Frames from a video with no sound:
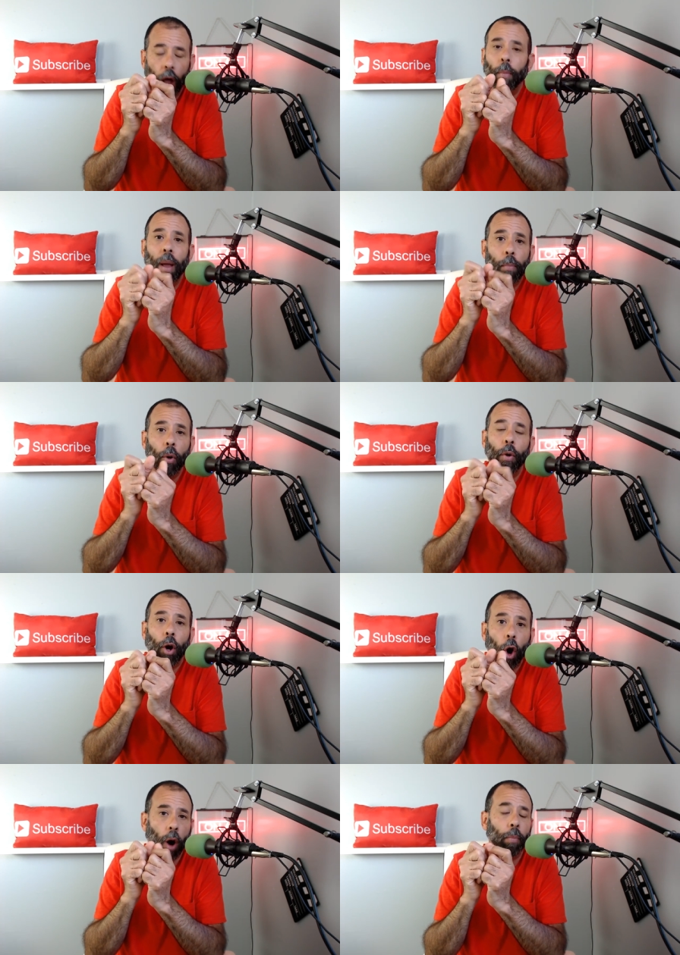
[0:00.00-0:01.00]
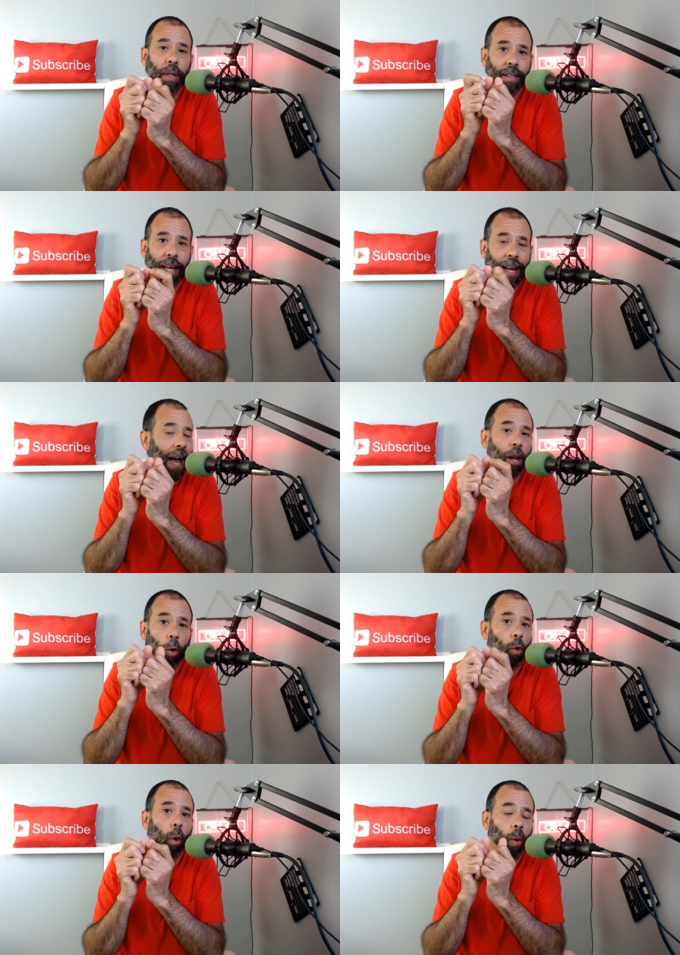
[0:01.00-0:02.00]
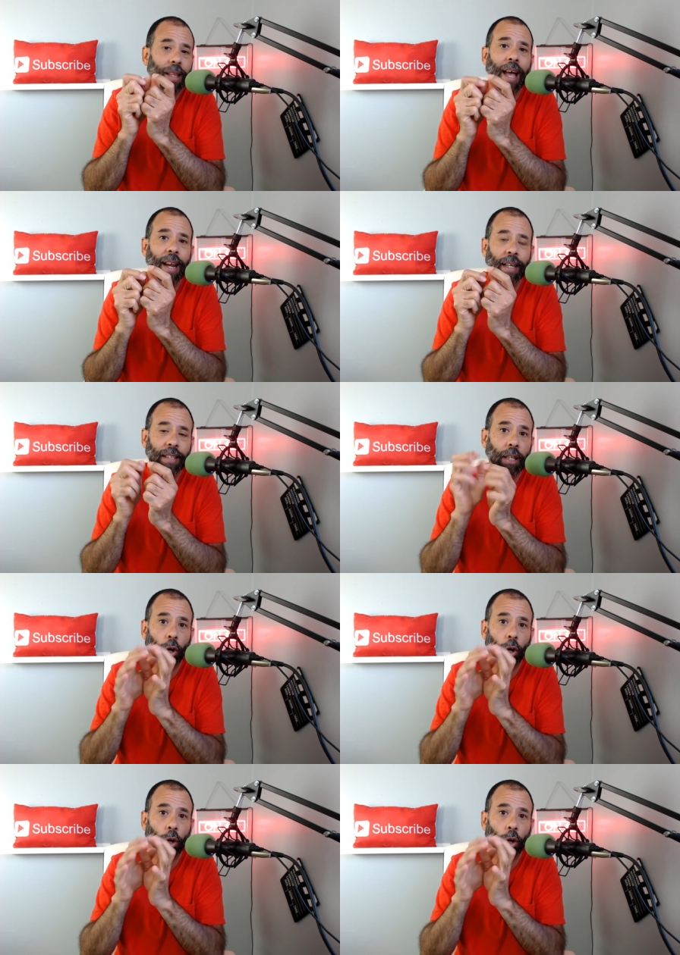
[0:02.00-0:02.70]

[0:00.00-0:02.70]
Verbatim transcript: on my podocarpus and I don't know what that is.